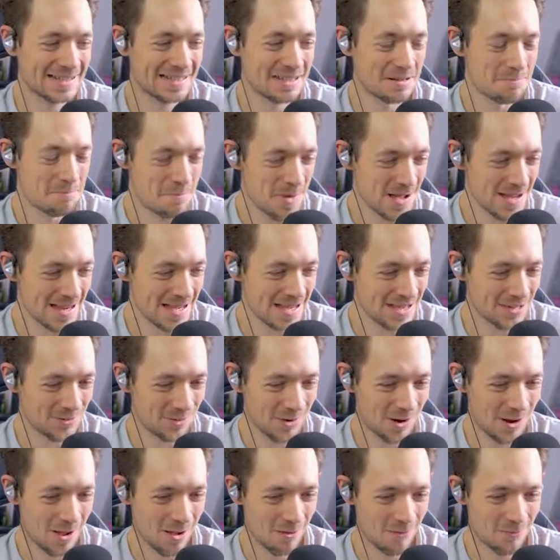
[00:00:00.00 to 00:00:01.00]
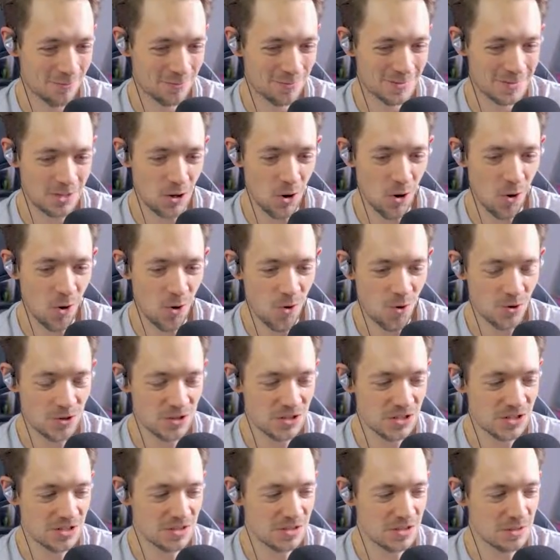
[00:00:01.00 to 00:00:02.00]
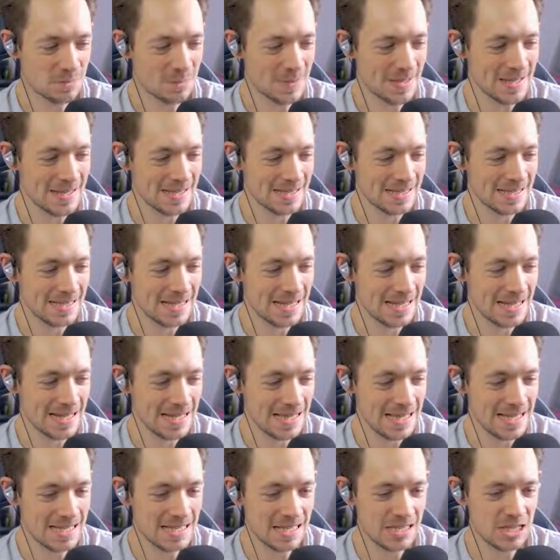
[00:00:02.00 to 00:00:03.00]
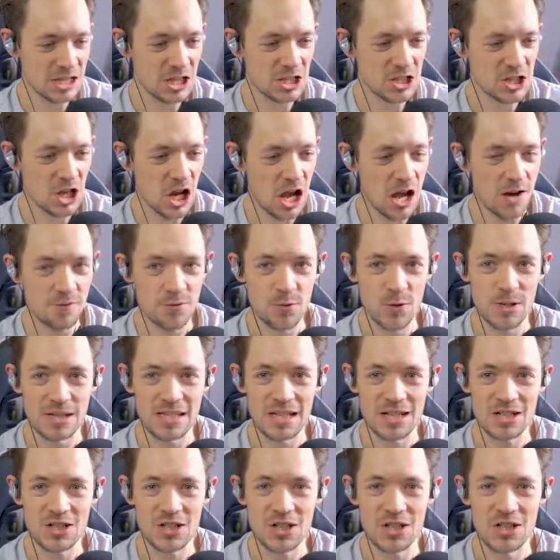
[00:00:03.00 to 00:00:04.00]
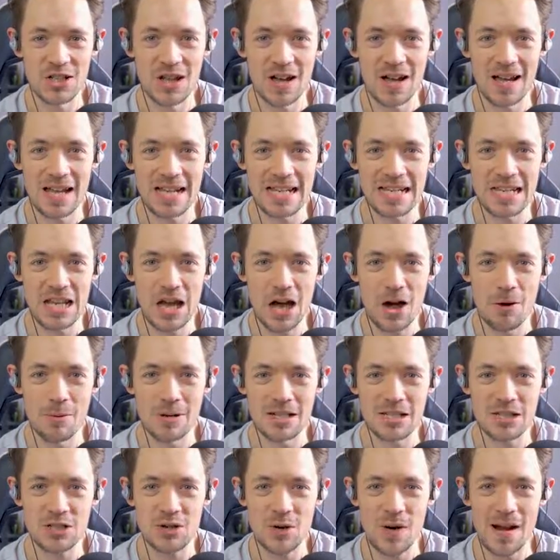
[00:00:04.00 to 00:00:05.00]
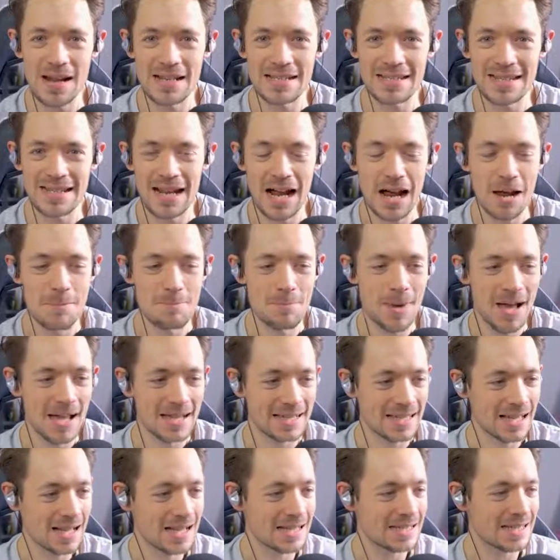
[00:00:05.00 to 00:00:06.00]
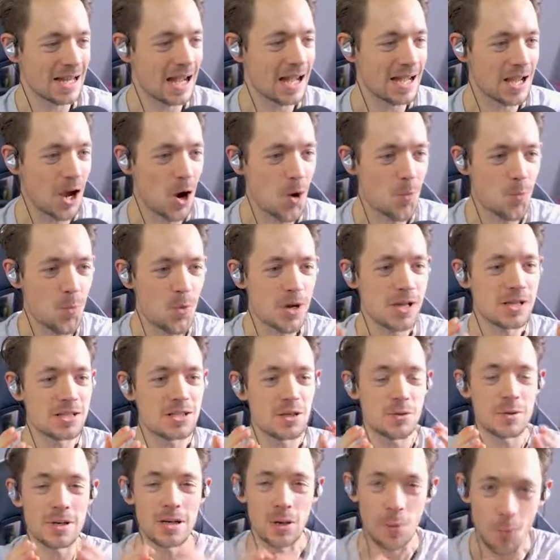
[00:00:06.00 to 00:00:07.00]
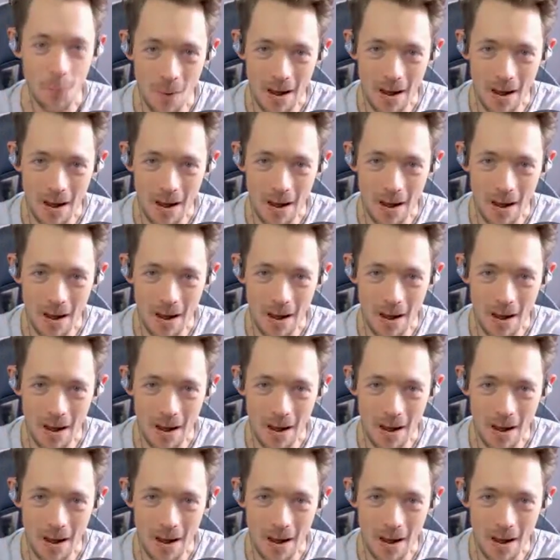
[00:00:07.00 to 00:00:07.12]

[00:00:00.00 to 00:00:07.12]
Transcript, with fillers: to Minecraft on the PC. This is the Java edition. I know, it's crazy. I'm back. Guys, I hope we are doing